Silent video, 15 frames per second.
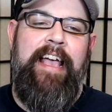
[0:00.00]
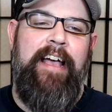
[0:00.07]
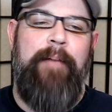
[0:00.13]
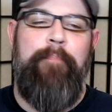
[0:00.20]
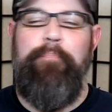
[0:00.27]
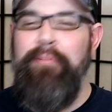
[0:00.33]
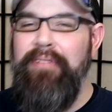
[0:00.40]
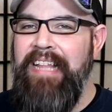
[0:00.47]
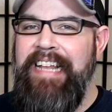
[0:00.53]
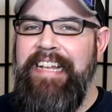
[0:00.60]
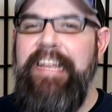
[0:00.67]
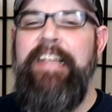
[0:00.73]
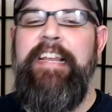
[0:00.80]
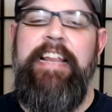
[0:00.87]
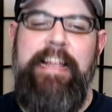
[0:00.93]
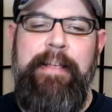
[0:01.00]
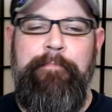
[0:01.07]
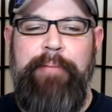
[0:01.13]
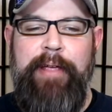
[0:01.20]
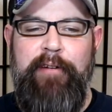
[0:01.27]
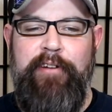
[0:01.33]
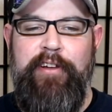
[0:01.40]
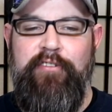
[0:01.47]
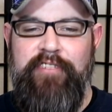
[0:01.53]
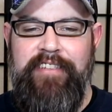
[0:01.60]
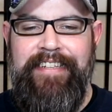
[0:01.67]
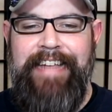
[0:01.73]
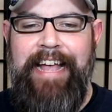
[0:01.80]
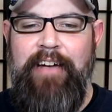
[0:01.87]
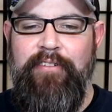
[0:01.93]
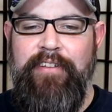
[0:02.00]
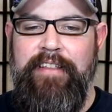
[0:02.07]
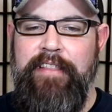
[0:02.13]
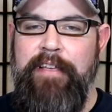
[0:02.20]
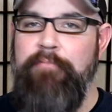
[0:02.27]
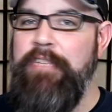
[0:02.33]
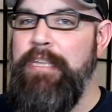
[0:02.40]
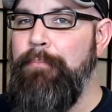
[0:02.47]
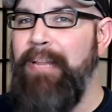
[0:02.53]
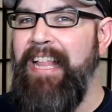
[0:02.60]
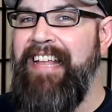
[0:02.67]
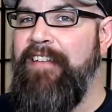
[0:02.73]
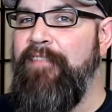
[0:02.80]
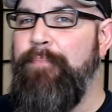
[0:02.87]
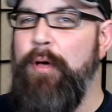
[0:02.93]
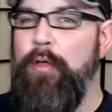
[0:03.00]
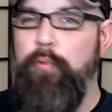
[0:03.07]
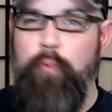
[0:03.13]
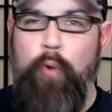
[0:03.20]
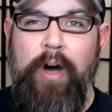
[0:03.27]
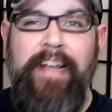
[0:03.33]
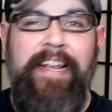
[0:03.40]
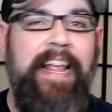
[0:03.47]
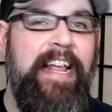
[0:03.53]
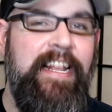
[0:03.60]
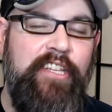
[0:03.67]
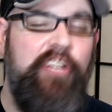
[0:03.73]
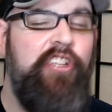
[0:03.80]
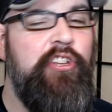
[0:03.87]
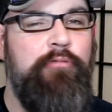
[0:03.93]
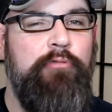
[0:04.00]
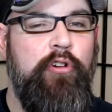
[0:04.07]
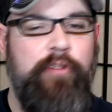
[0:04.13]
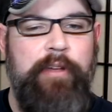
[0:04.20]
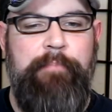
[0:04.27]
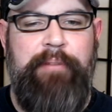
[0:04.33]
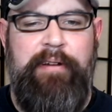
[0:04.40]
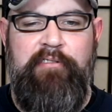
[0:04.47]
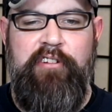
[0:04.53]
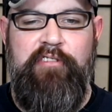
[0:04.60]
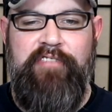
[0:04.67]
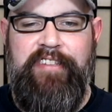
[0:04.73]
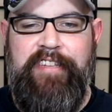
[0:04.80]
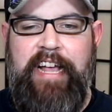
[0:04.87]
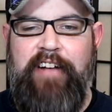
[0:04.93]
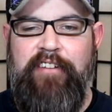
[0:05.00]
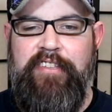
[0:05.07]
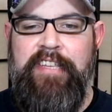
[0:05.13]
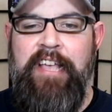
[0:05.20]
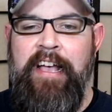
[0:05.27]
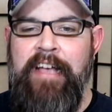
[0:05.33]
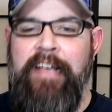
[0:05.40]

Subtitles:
a blended Imperial Stout that was a blend of both 1- and 2-year-old Imperial Stouts